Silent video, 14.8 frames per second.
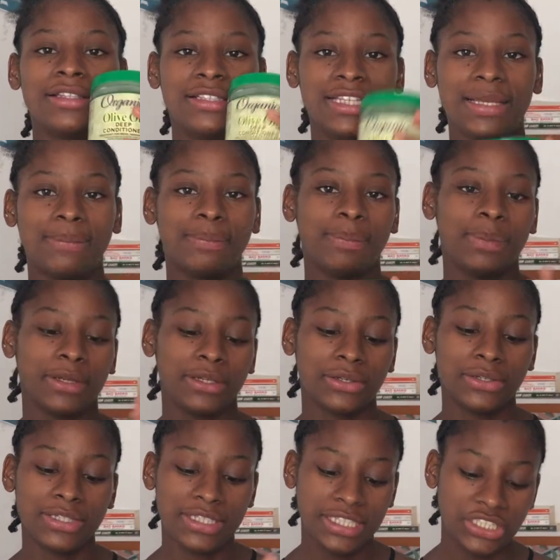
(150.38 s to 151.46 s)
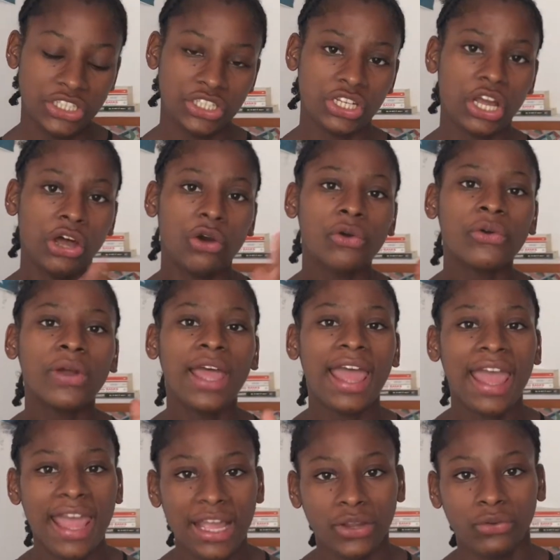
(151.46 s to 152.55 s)
deep conditioner or a
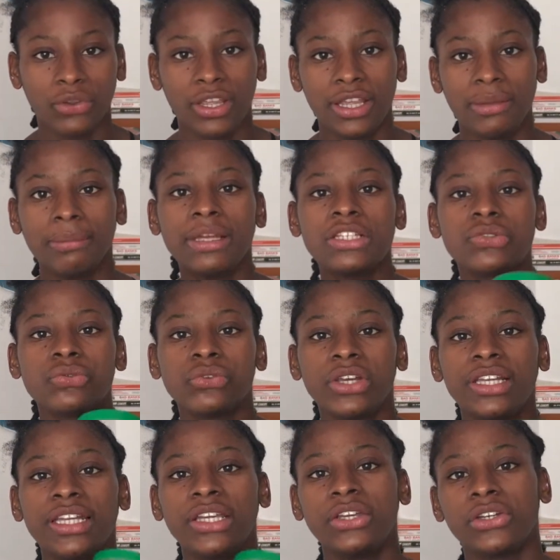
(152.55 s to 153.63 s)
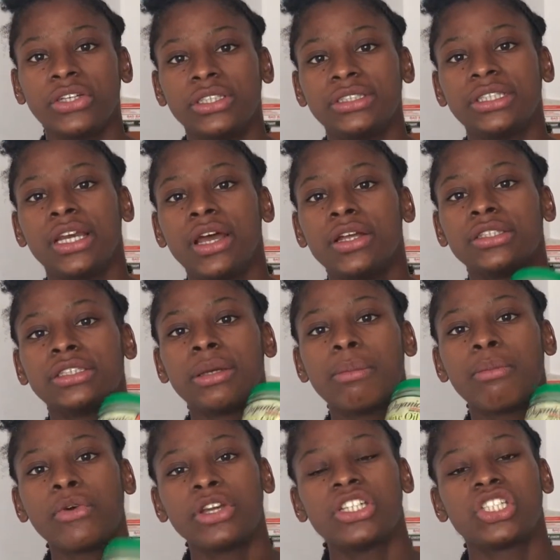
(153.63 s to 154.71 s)
hair cream is really good to
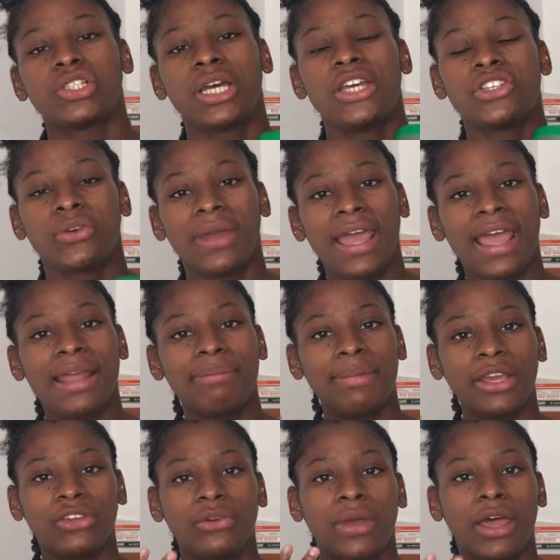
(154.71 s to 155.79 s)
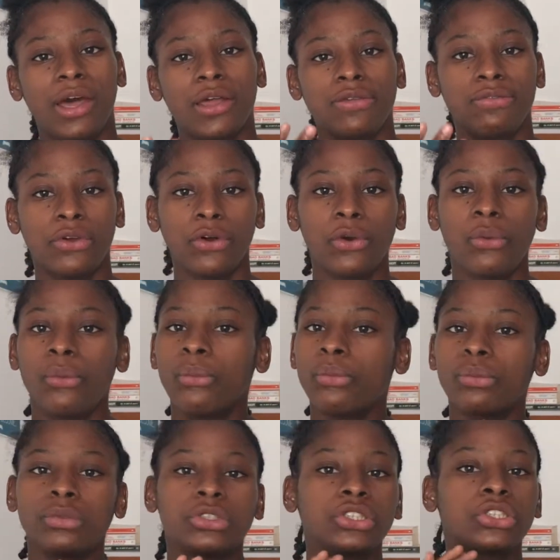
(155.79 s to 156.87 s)
moisturize your hair and make your hair feel
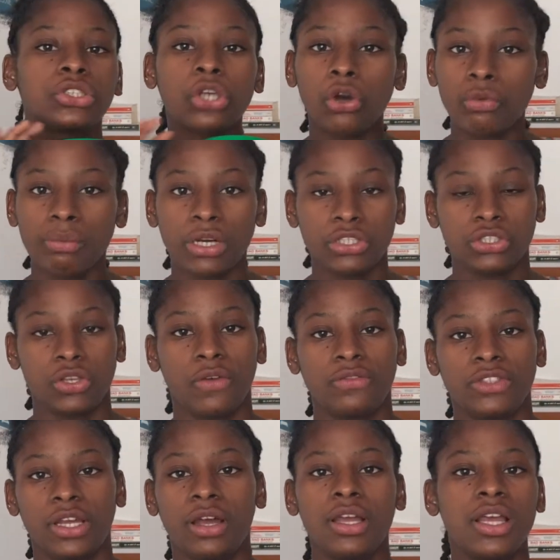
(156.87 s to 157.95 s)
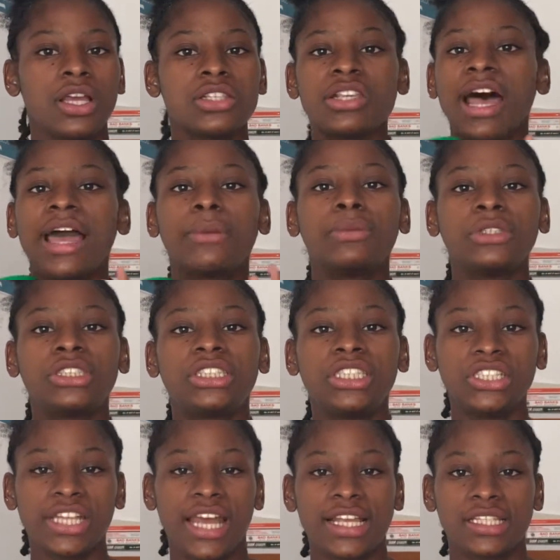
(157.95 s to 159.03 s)
so much softer. So I would
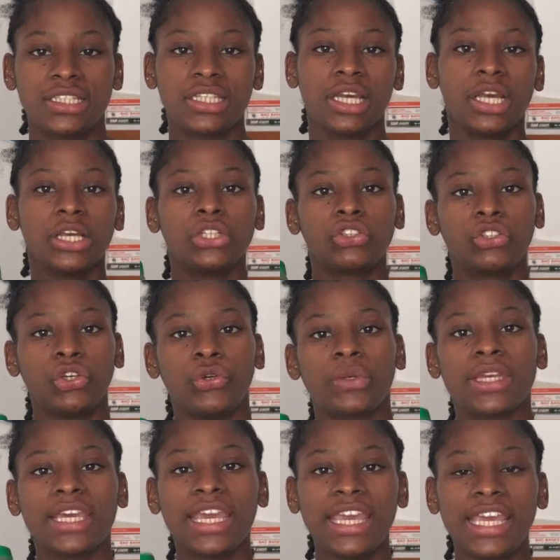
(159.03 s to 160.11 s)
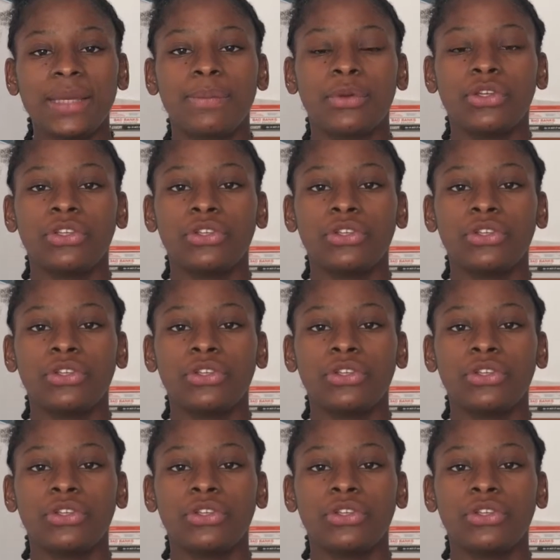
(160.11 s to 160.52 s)
suggest to keep